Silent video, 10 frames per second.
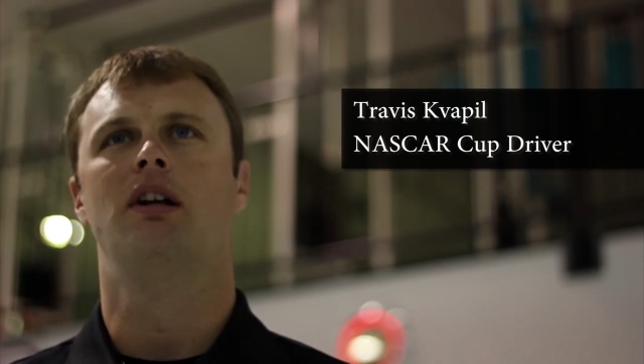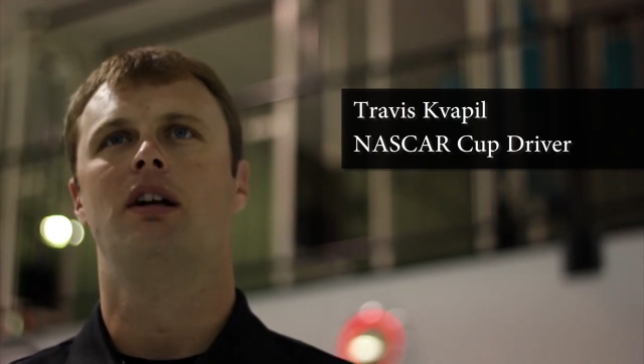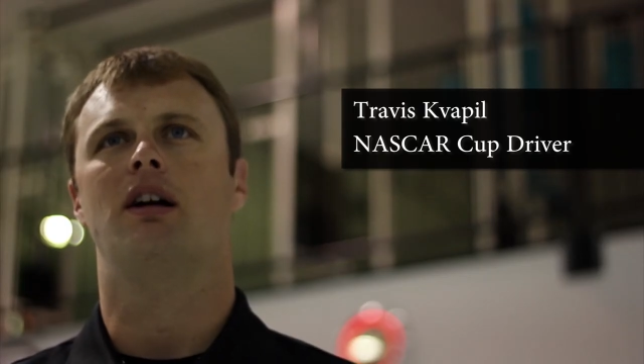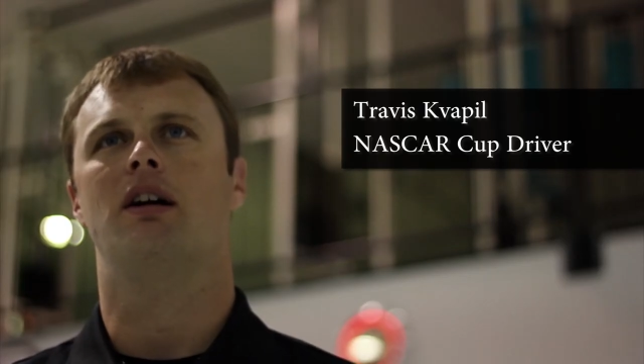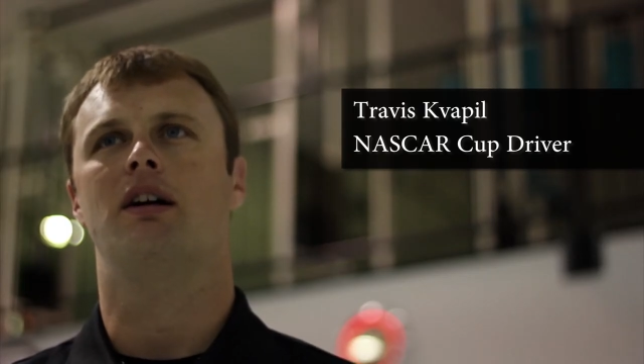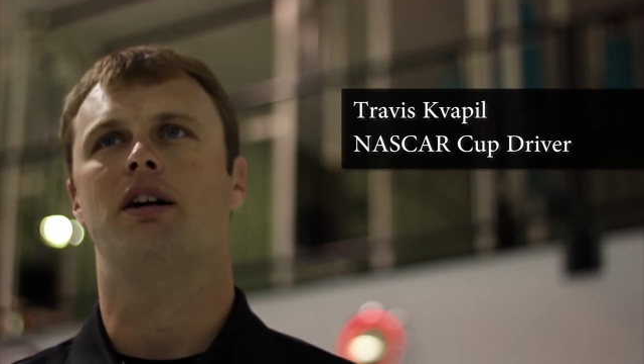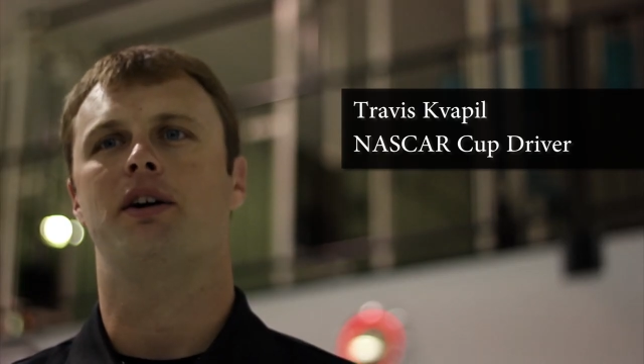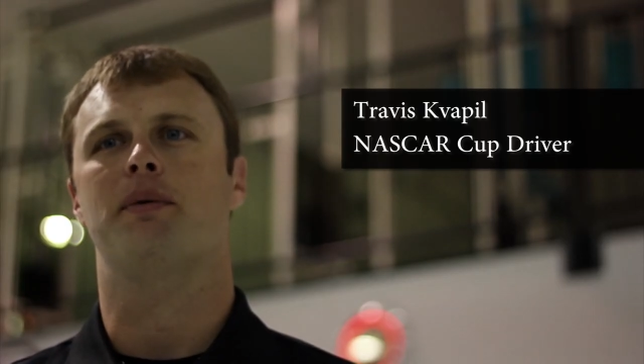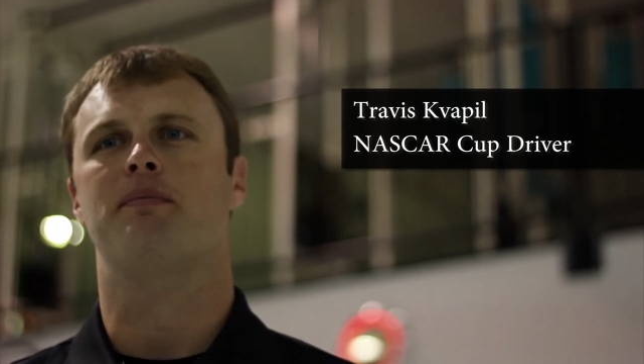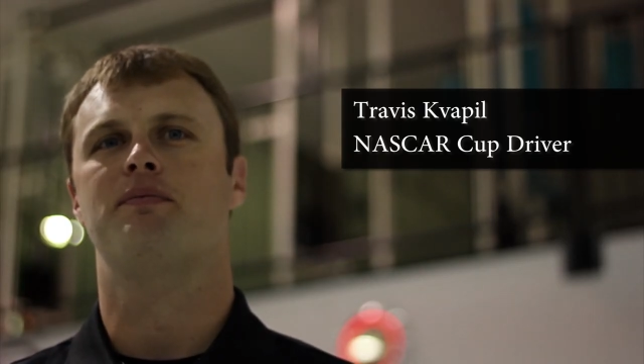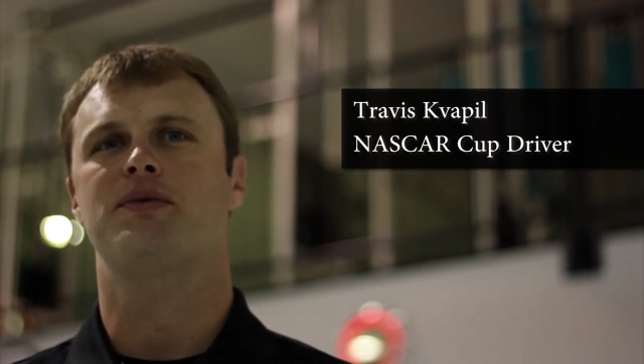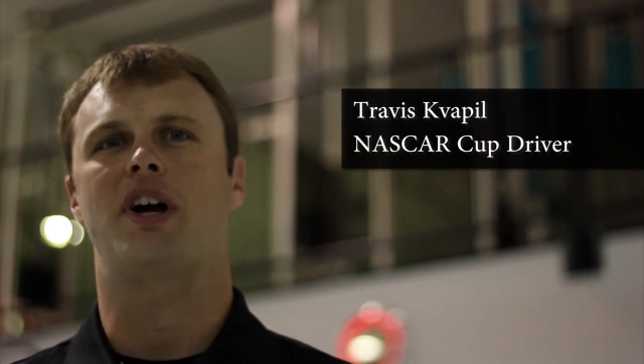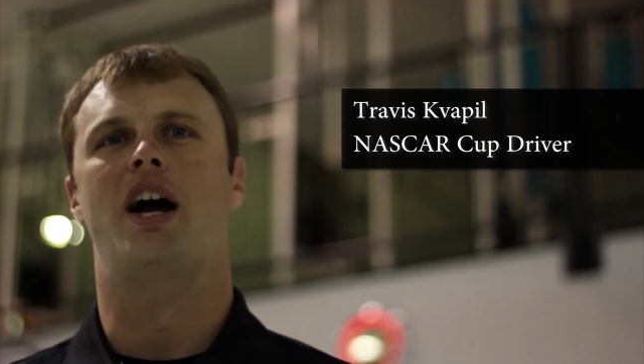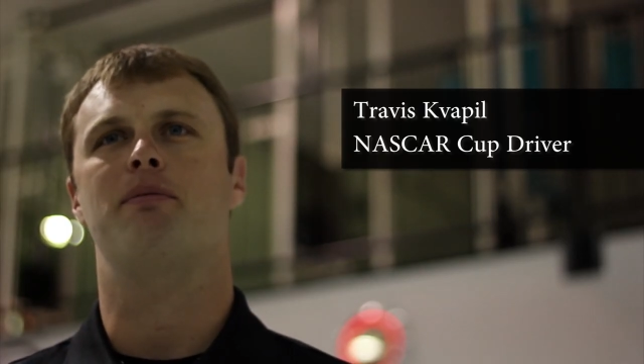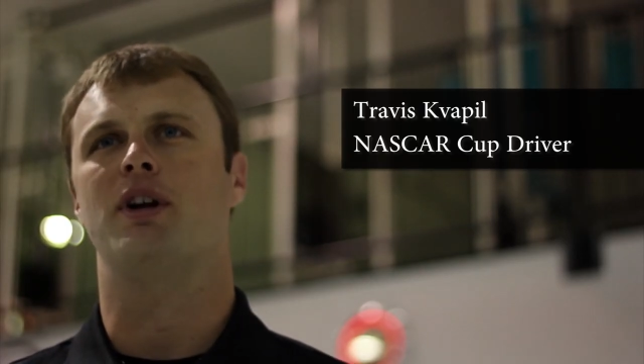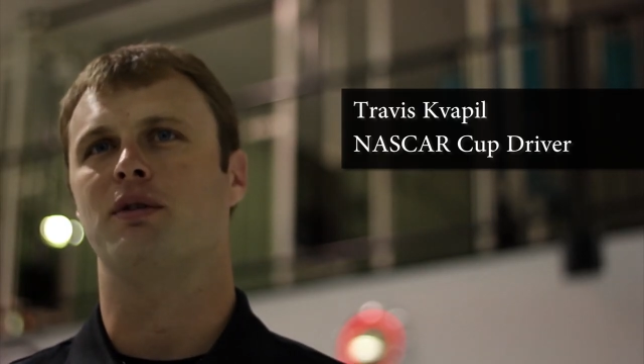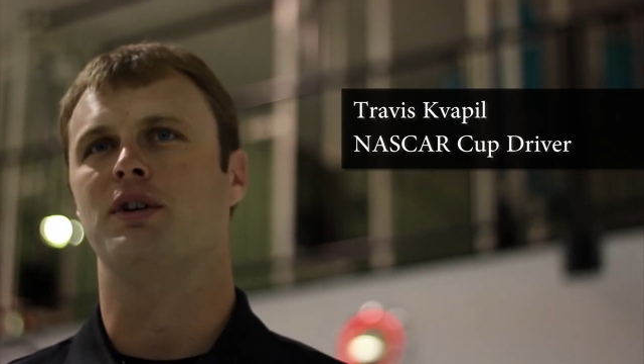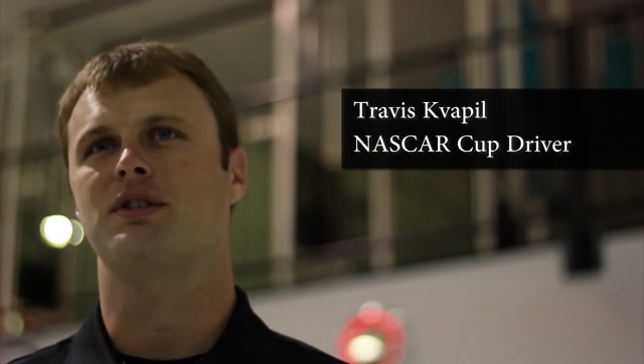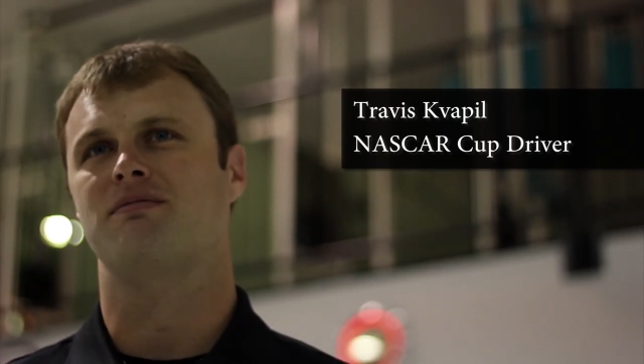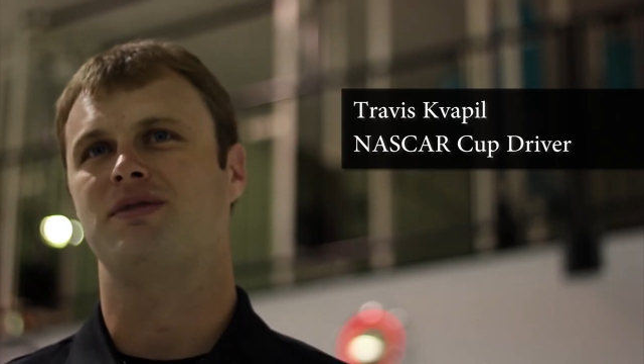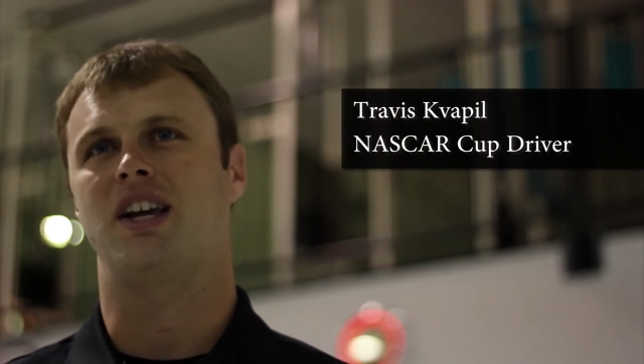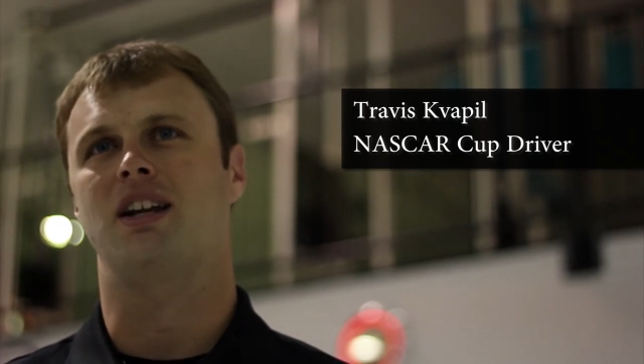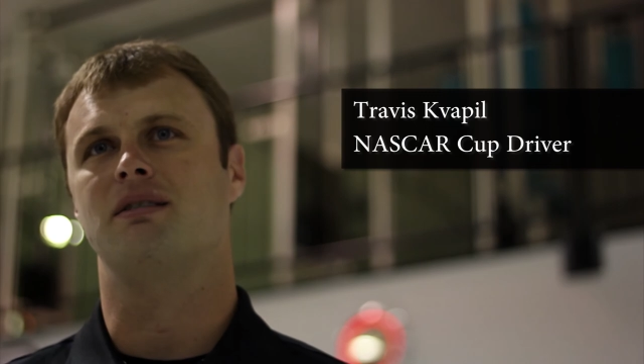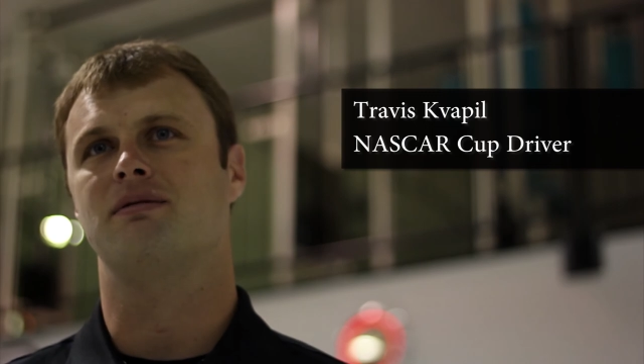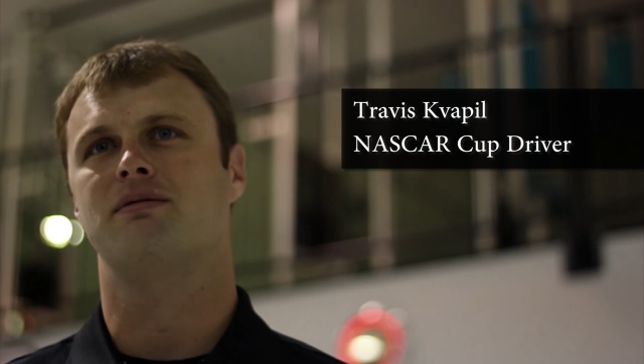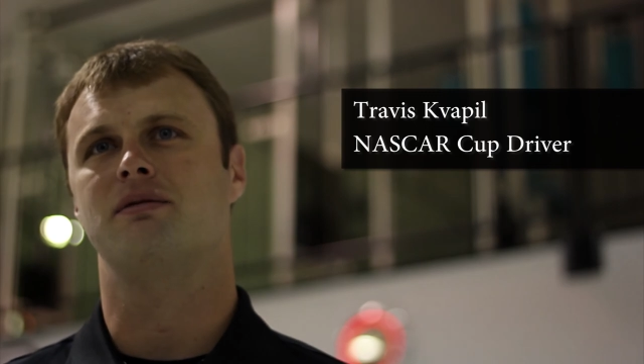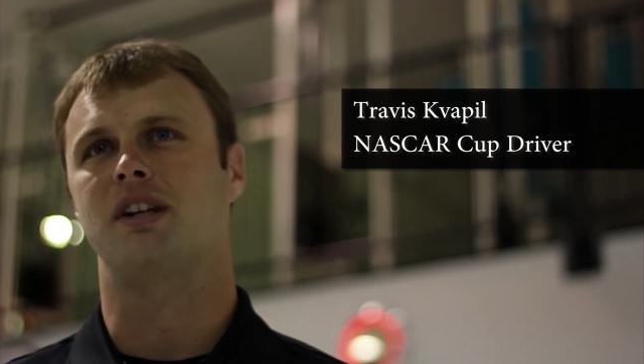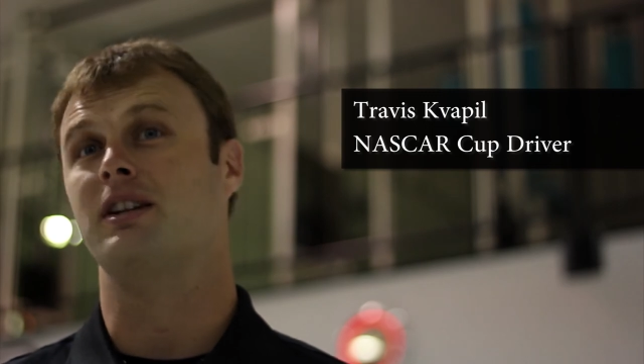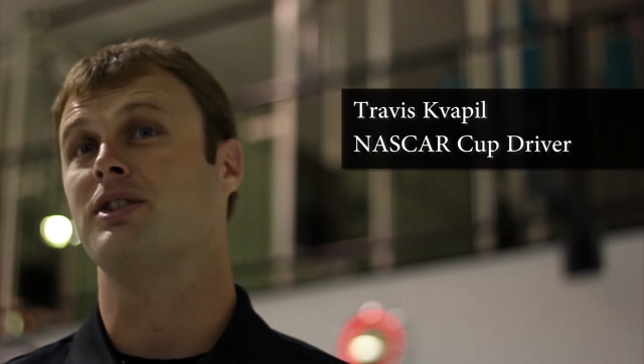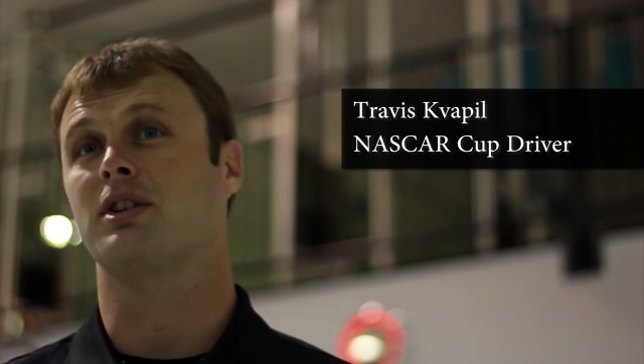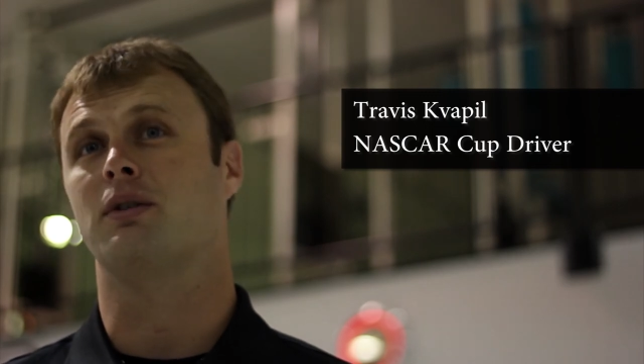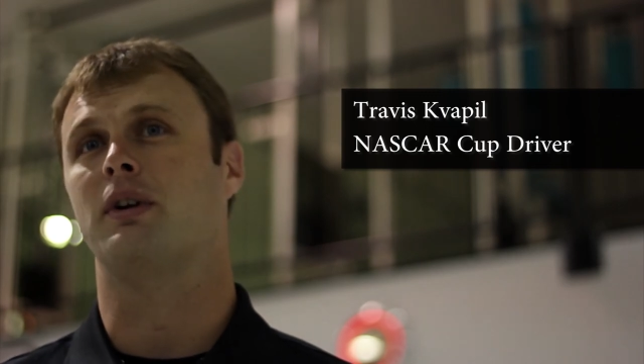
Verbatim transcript: um, time than it was 10, 10 years ago when